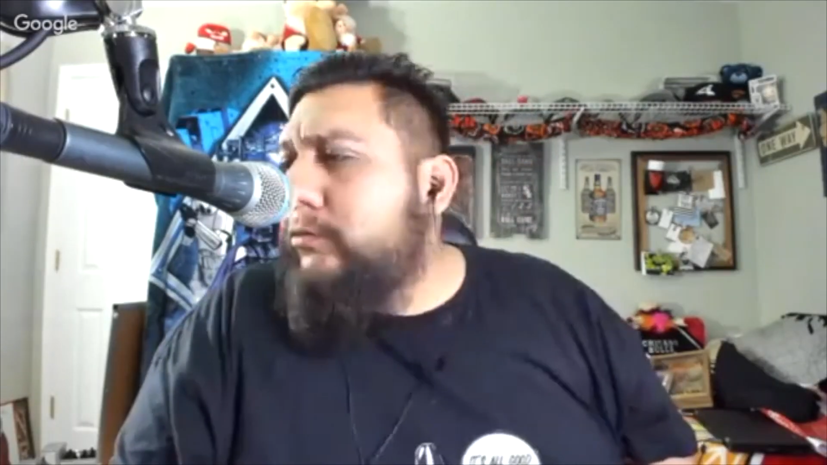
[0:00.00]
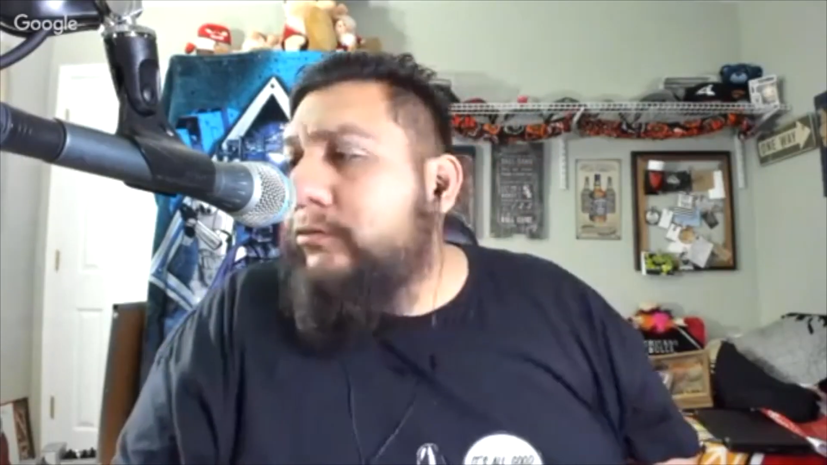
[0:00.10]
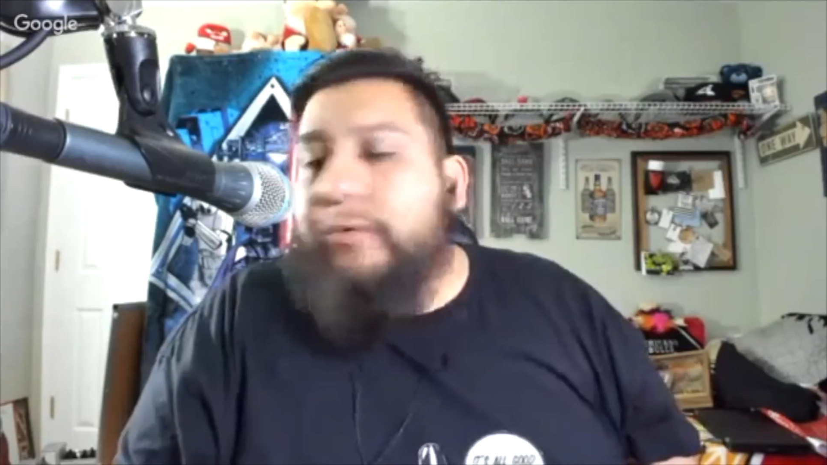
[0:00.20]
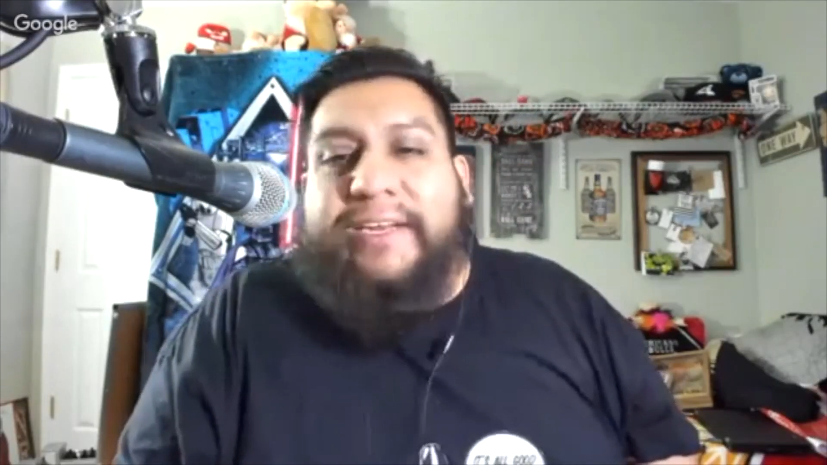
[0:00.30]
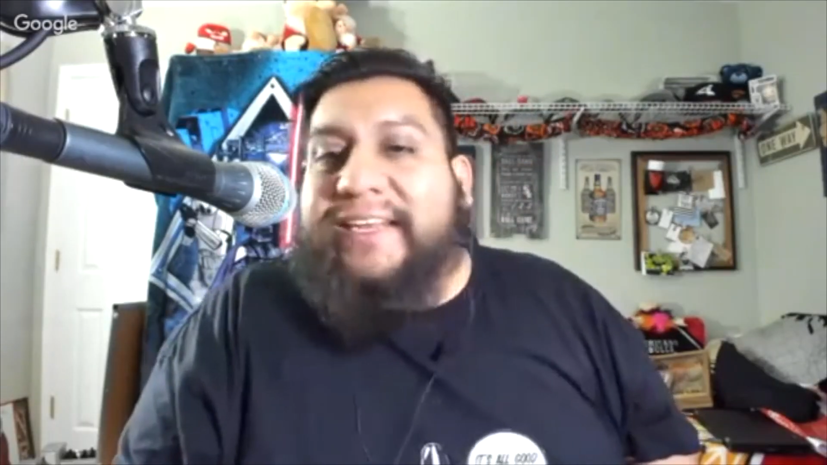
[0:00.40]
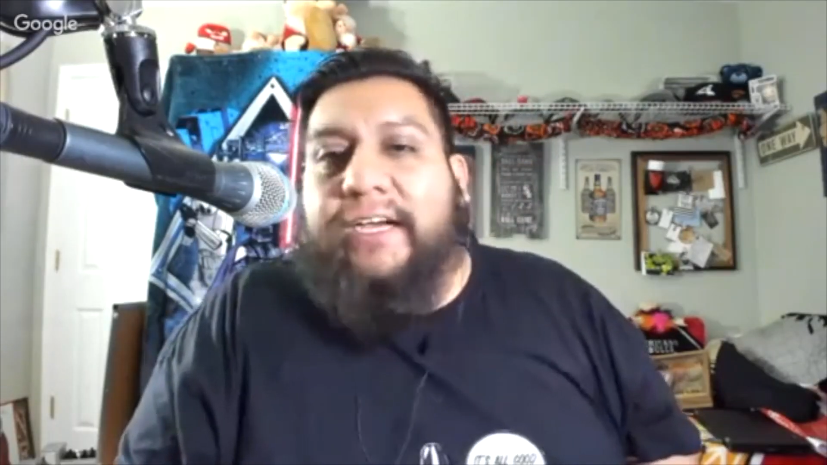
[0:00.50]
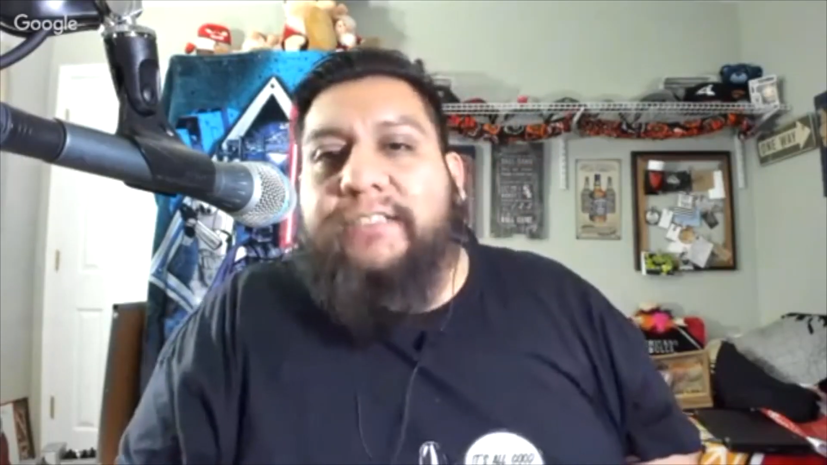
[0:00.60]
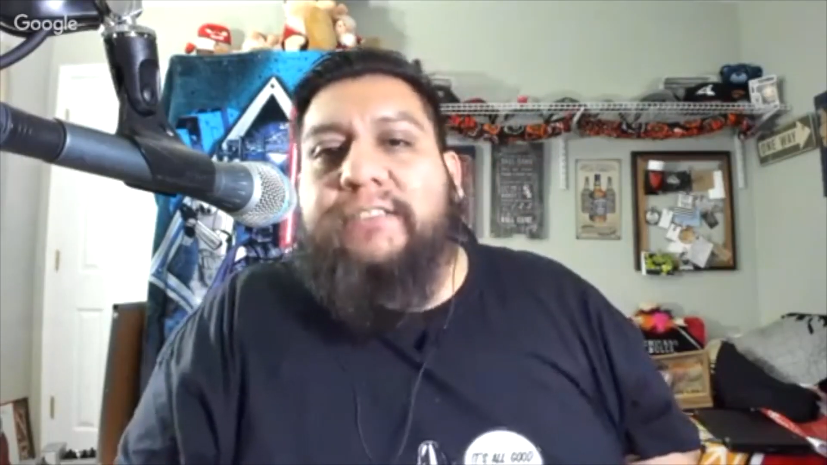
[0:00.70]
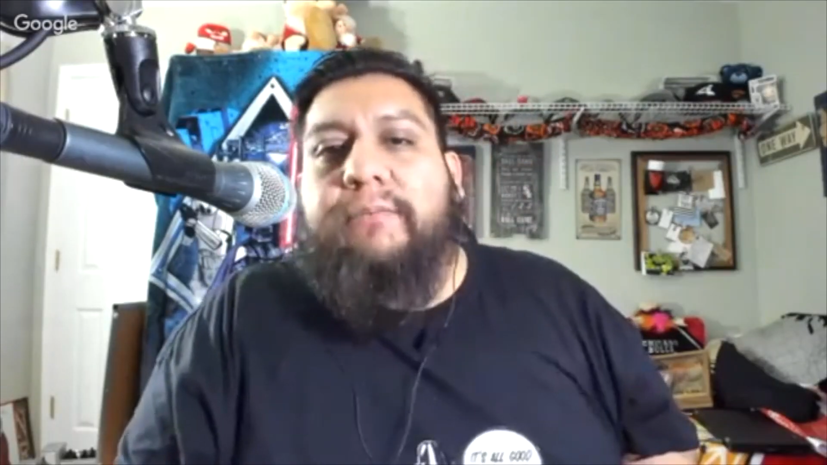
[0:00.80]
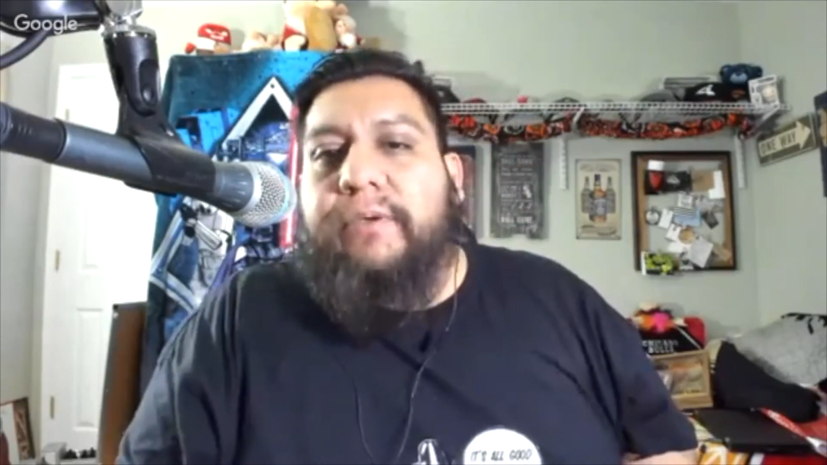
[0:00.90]
do any
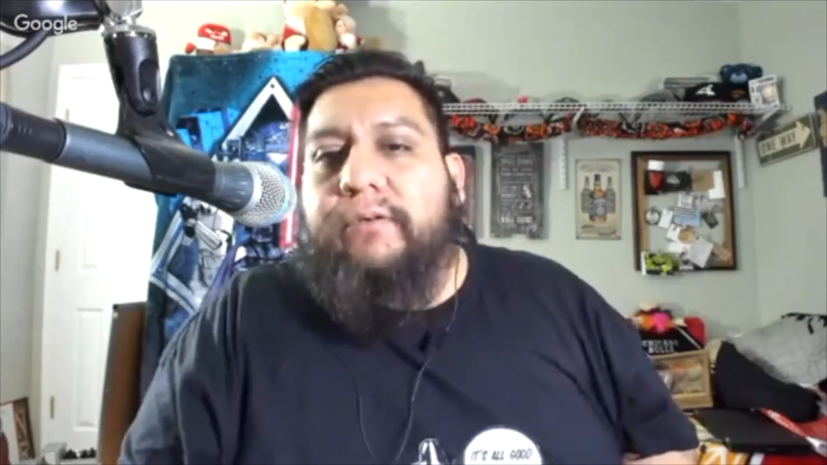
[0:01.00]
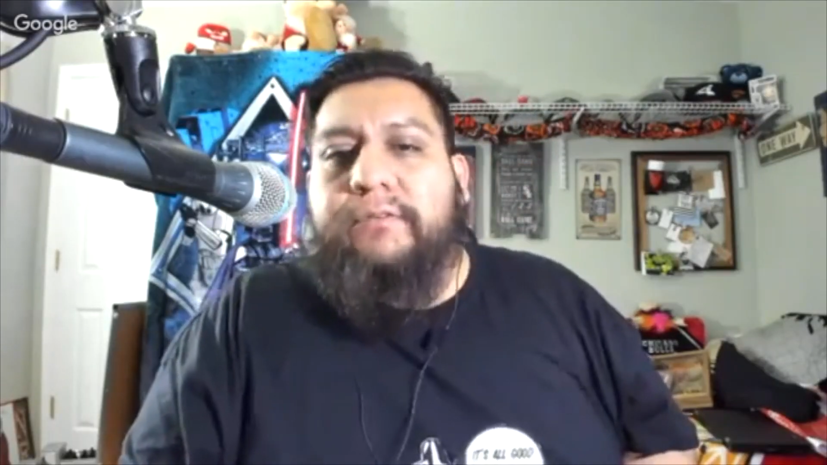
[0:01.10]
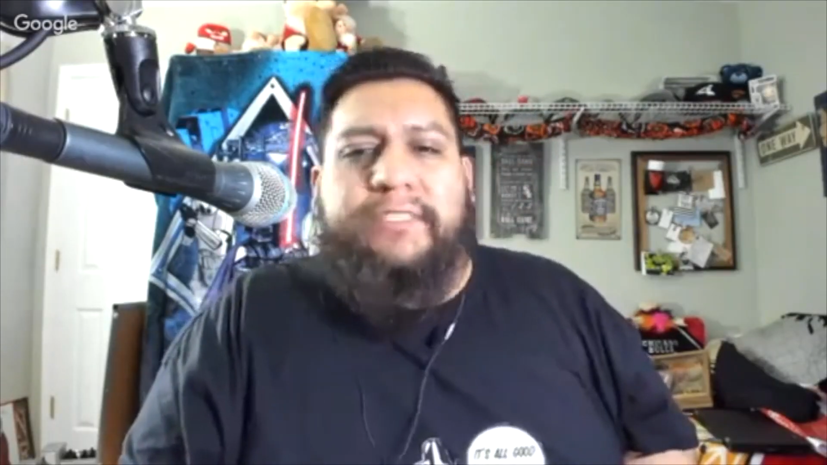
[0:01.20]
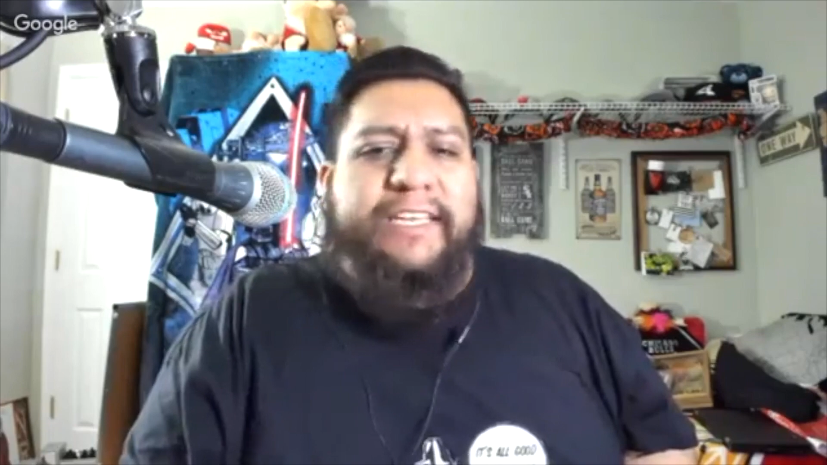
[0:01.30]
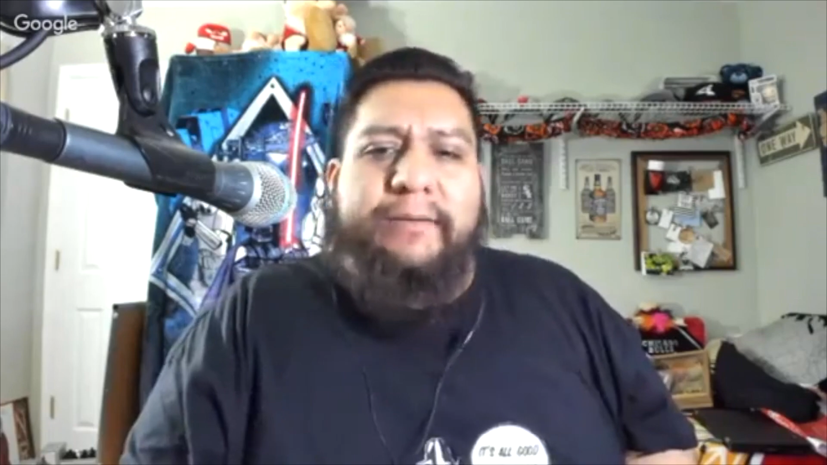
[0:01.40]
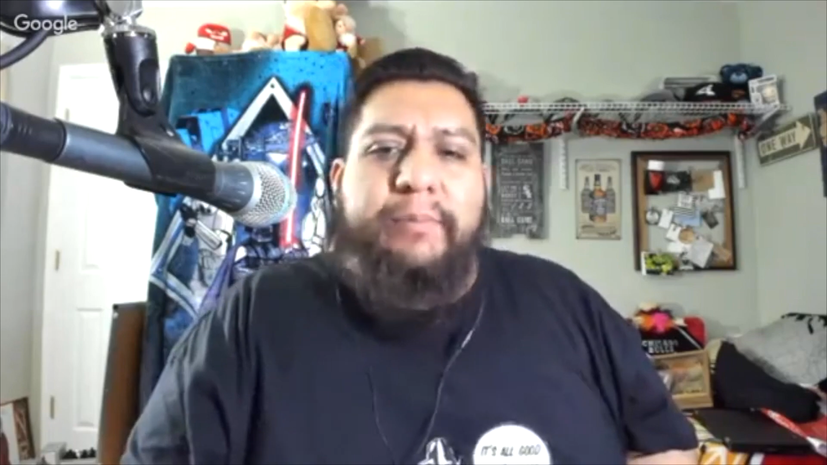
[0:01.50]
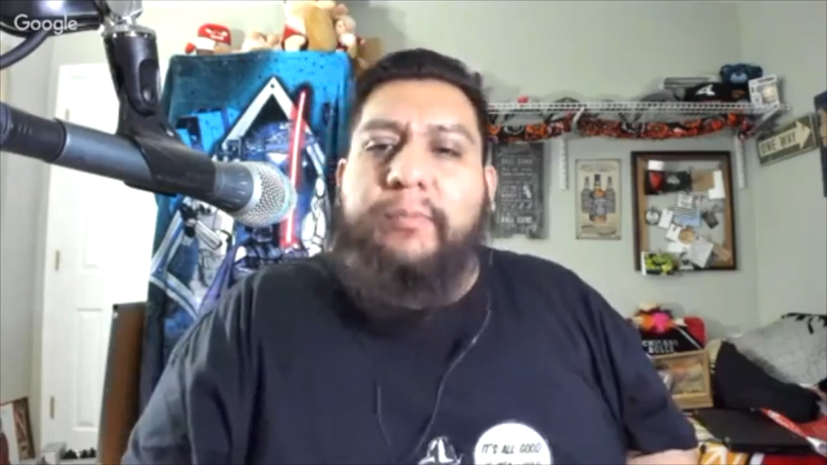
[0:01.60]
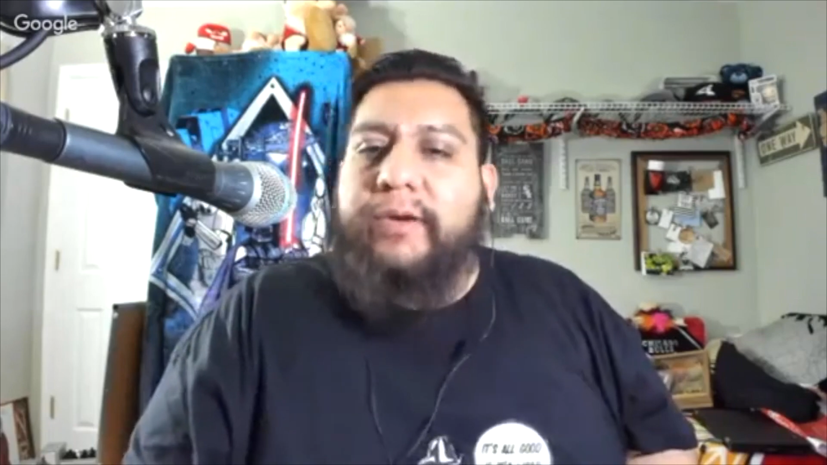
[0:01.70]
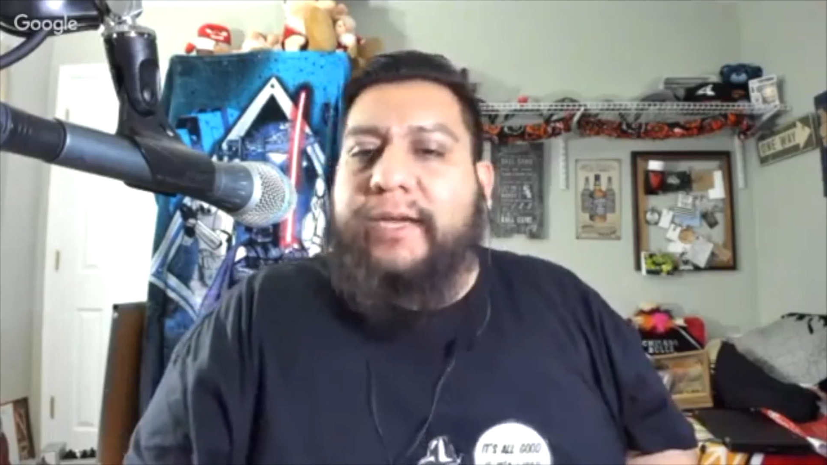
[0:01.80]
custom builds? Can the people kind of